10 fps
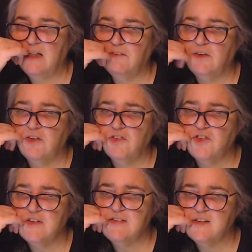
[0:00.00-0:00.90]
don't know if
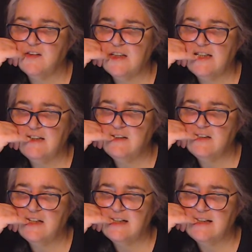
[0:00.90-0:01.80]
she's still here or
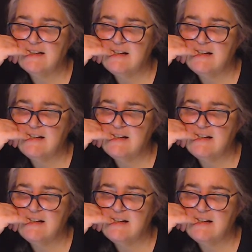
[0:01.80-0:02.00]
not.